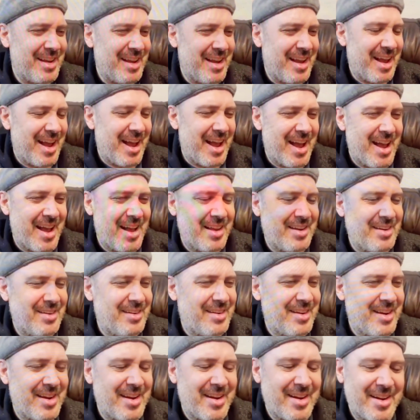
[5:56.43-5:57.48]
And
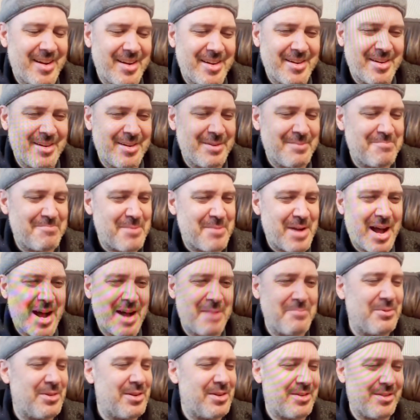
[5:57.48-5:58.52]
uh,
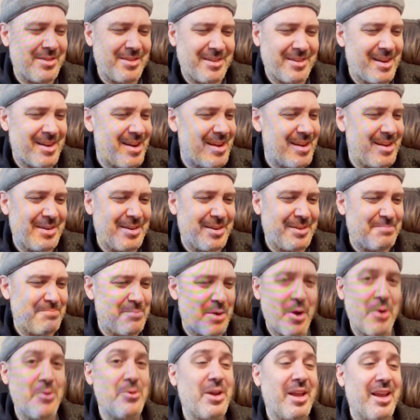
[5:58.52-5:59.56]
I'm just like,
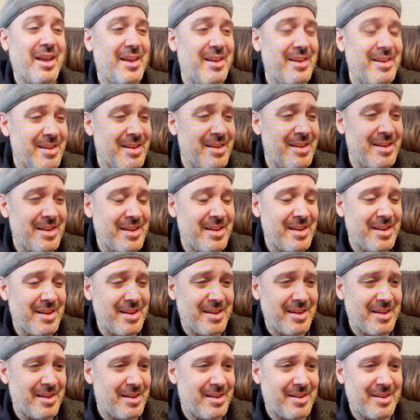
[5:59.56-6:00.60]
okay,
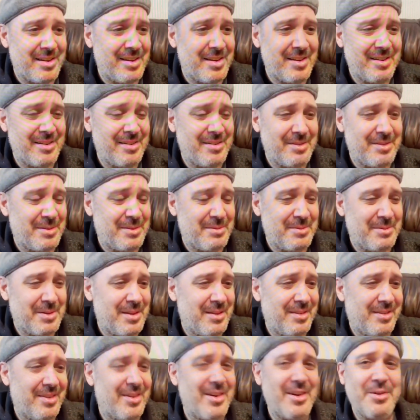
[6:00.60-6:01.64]
uh, is
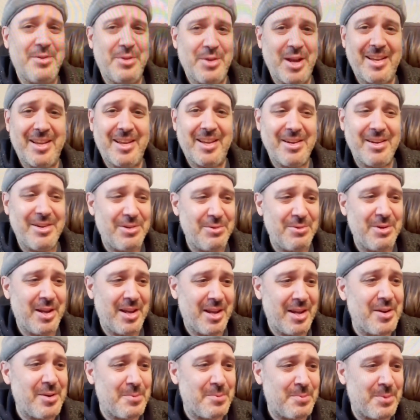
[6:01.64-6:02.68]
there anything I can do to
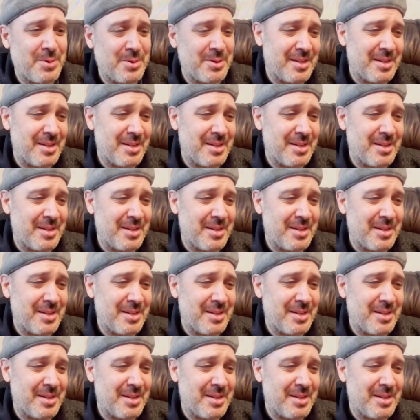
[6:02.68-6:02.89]
help?